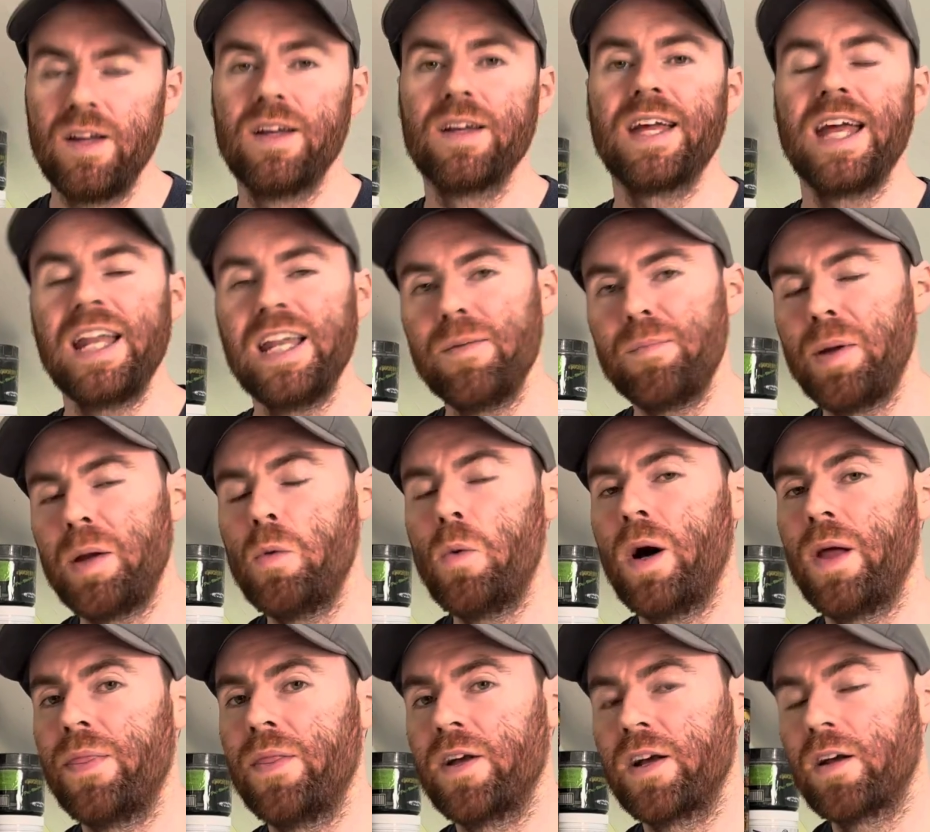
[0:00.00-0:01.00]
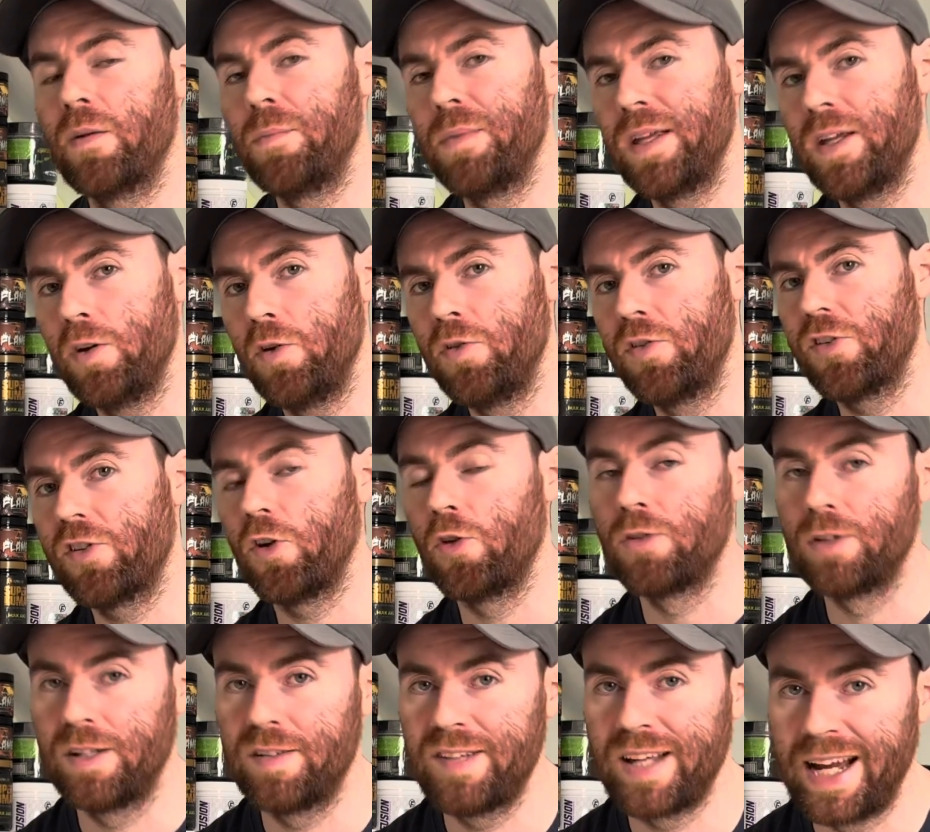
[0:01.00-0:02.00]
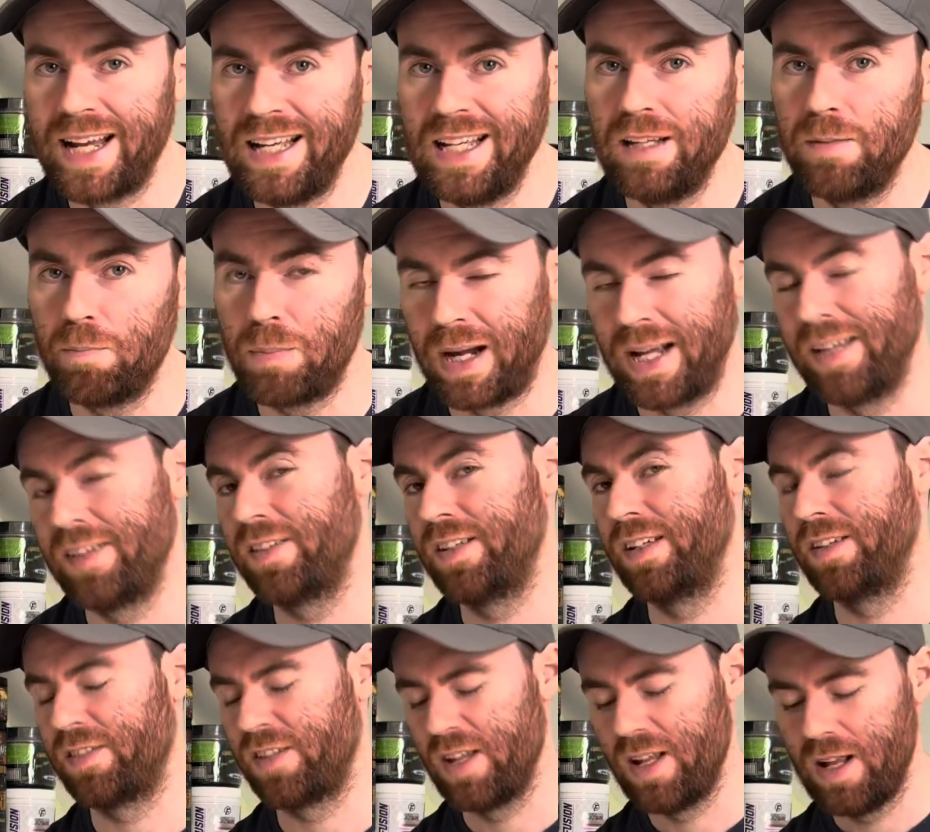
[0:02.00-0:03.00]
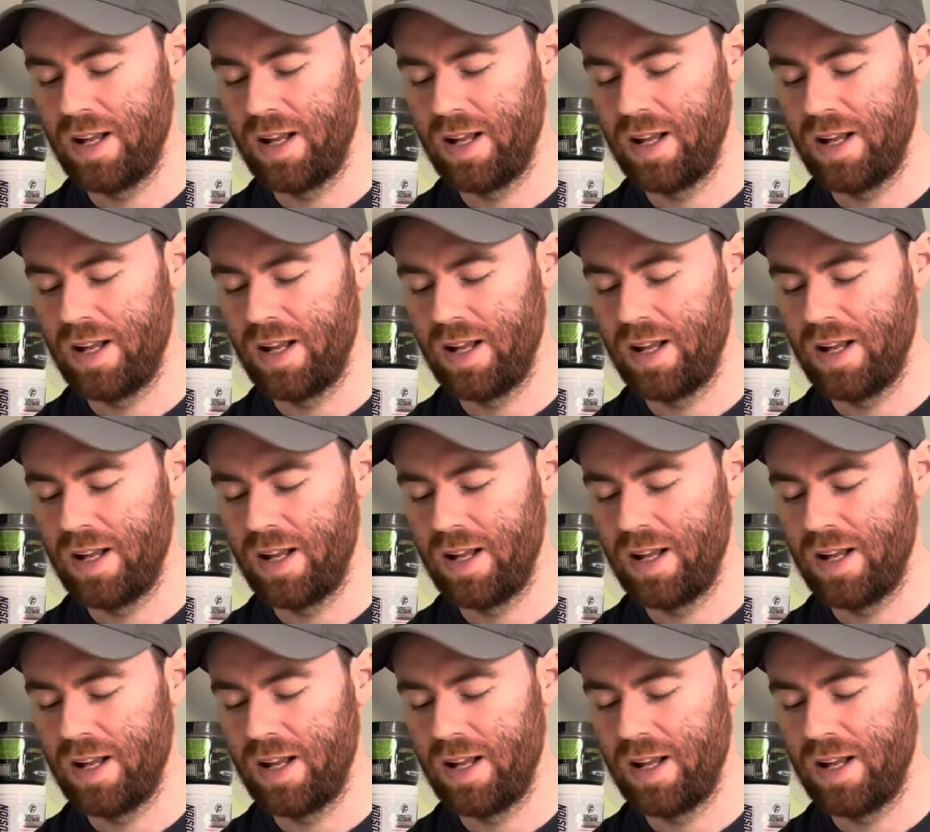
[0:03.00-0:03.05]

Can it be one that can be used on a daily basis?